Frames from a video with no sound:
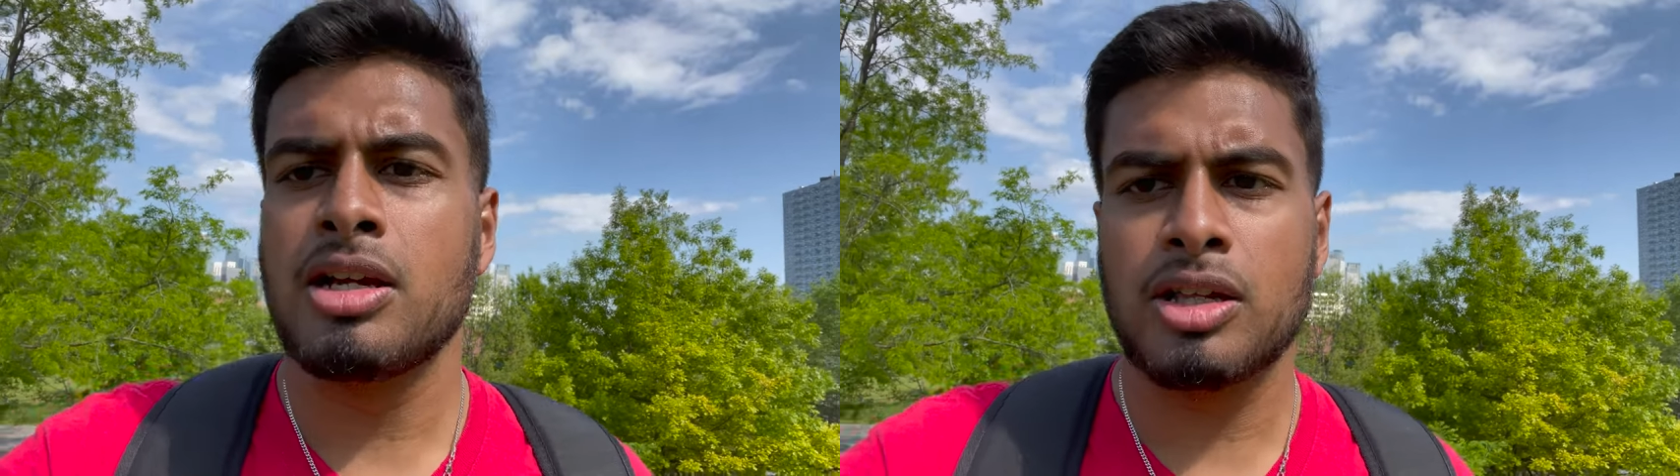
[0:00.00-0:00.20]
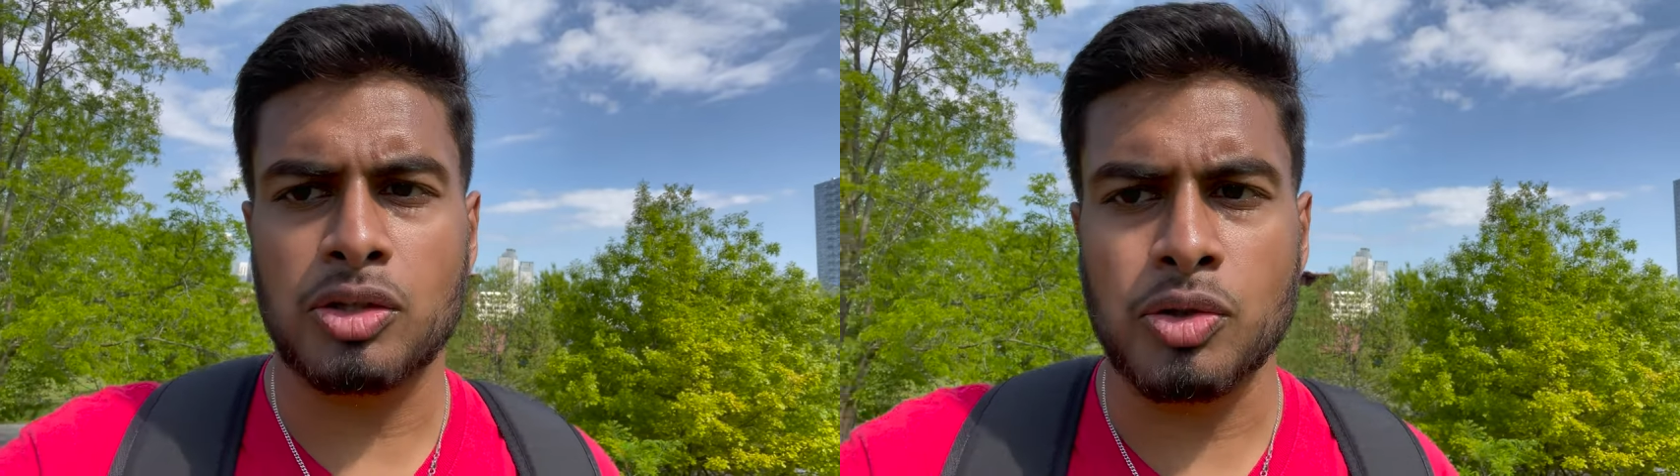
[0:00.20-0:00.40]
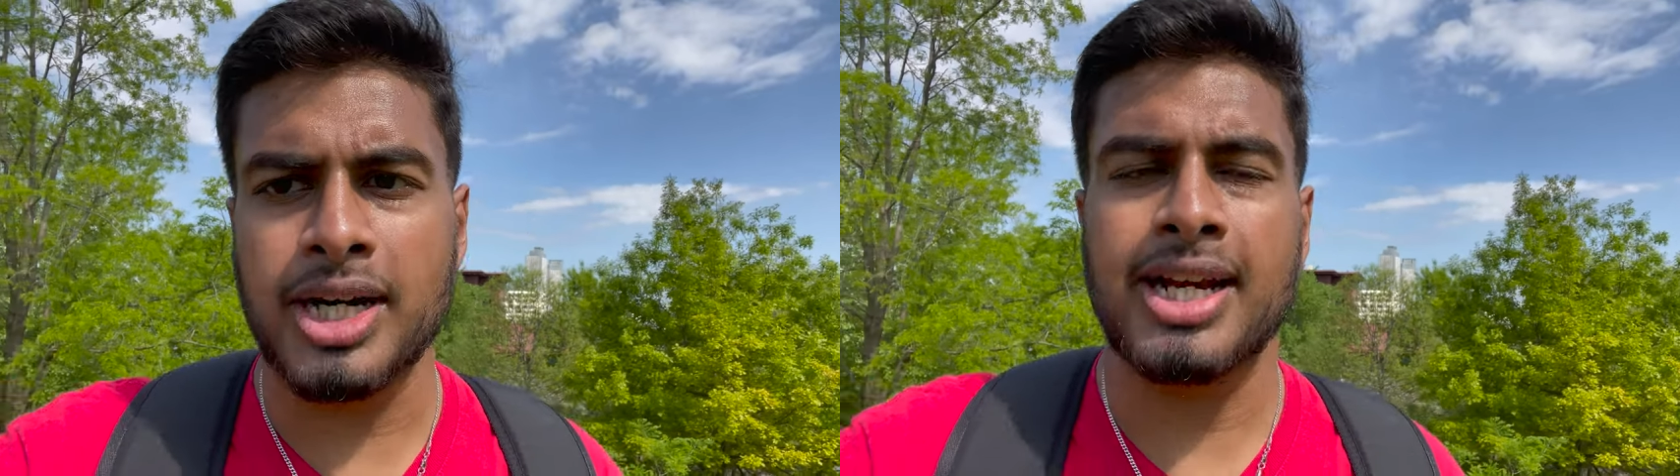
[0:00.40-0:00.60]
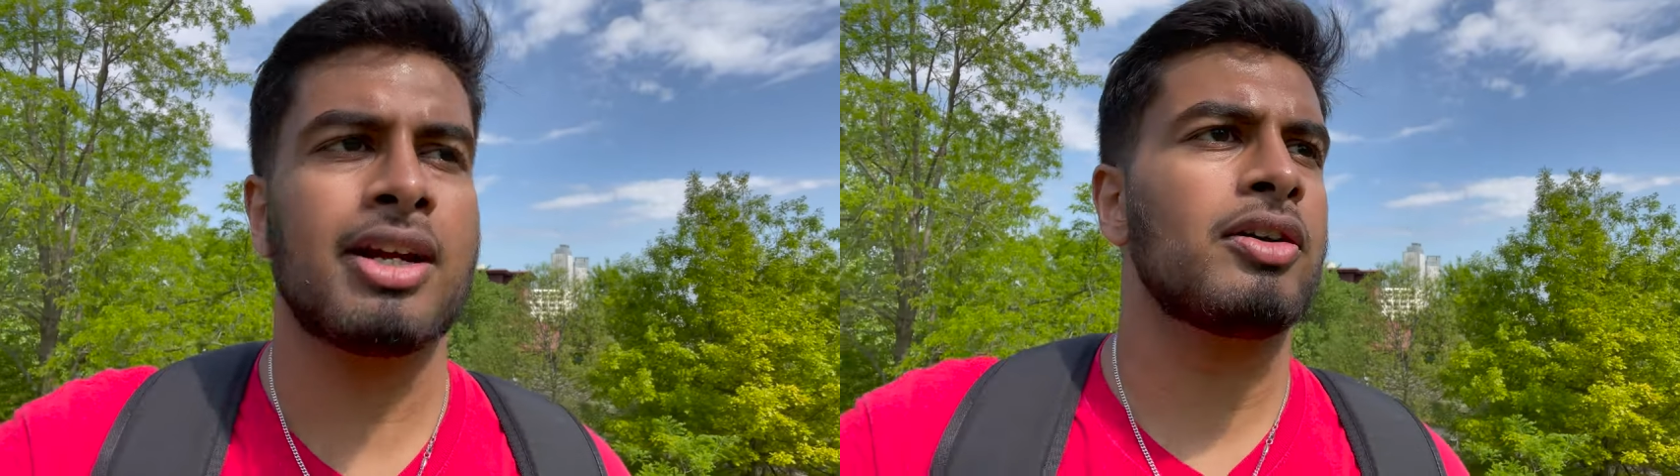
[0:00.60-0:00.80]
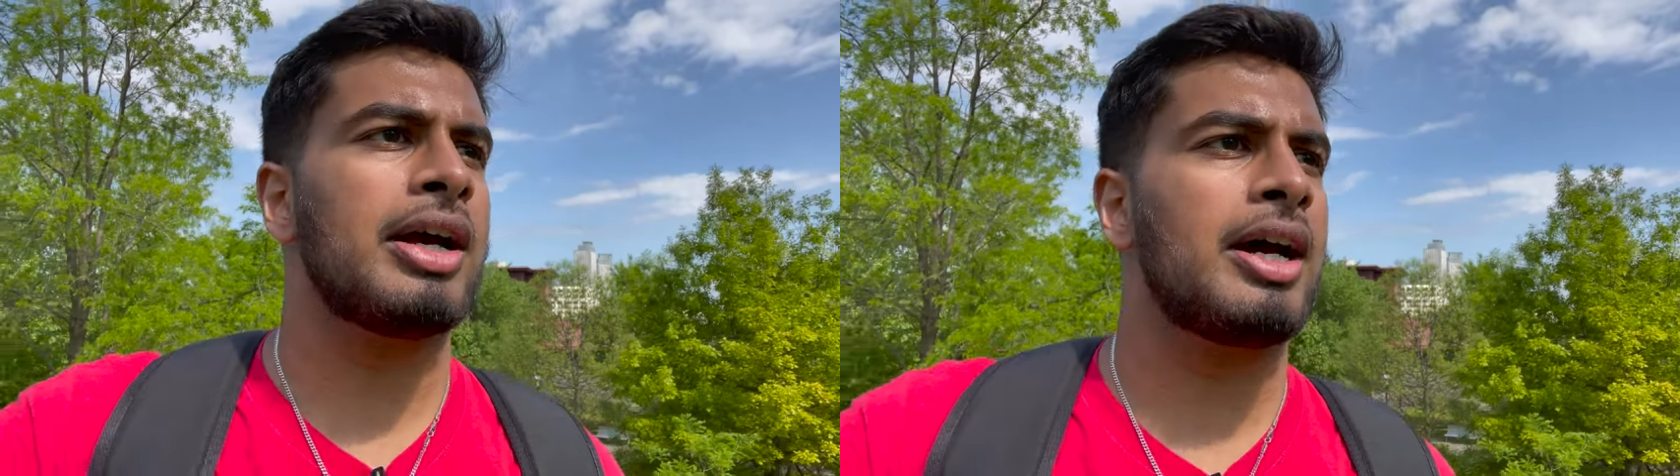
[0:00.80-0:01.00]
three
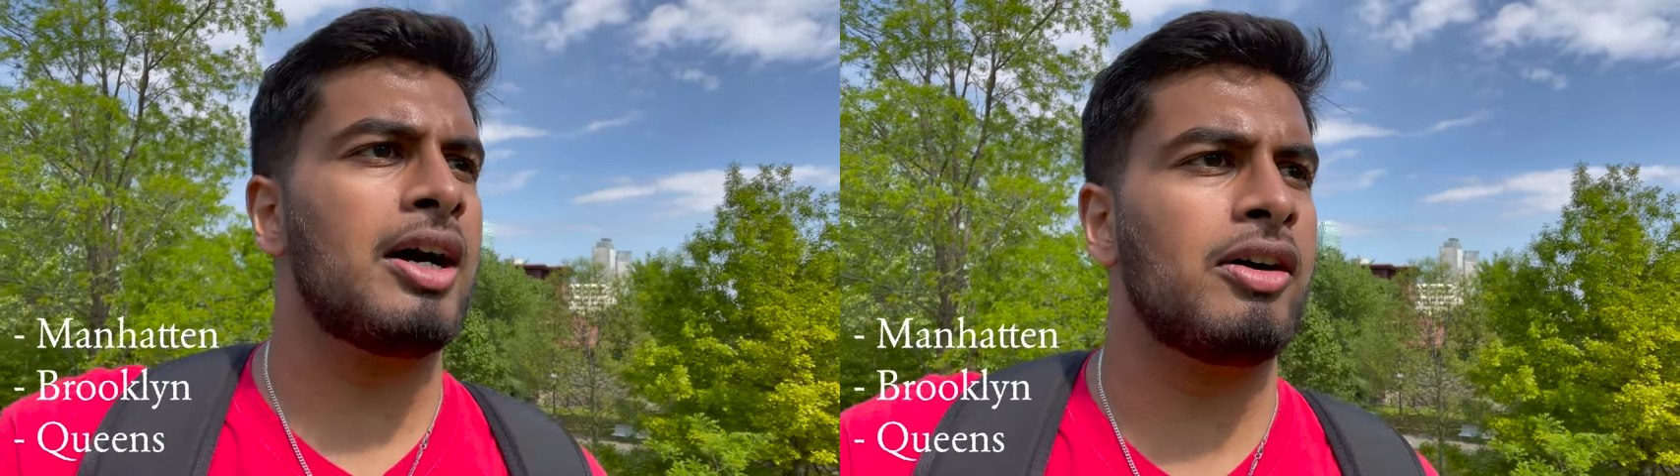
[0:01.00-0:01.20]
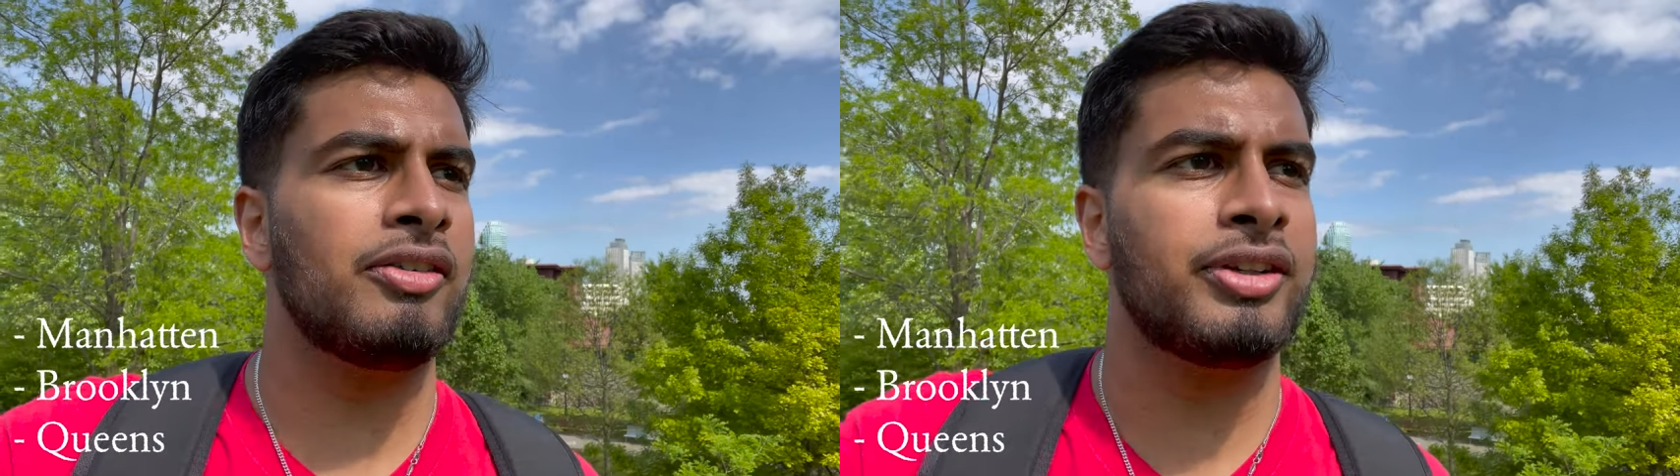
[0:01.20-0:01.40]
out of